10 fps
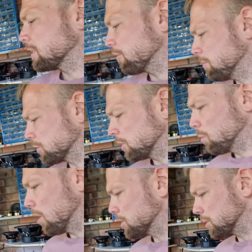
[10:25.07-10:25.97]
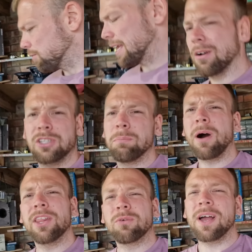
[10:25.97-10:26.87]
however much it was, you've then got to
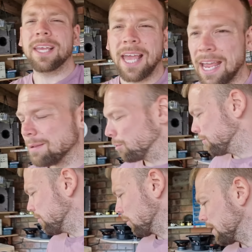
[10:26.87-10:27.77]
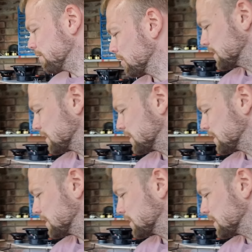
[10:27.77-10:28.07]
buy the right cable for it. You've got